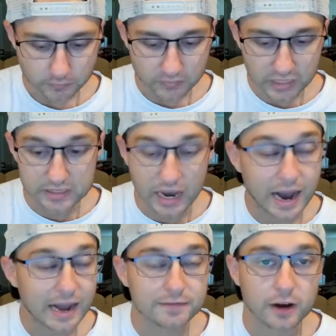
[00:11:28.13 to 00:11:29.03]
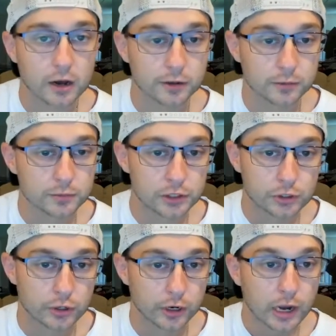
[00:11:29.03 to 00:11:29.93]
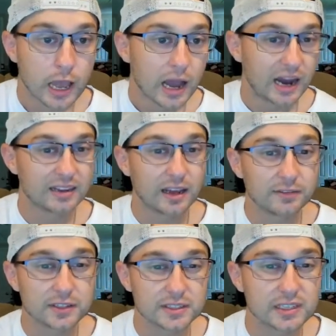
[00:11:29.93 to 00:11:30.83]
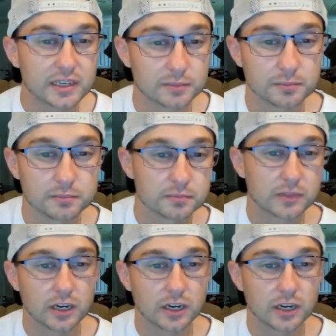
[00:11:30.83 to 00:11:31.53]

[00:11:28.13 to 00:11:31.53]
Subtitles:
He's a high-volume shooter. I'd love to see him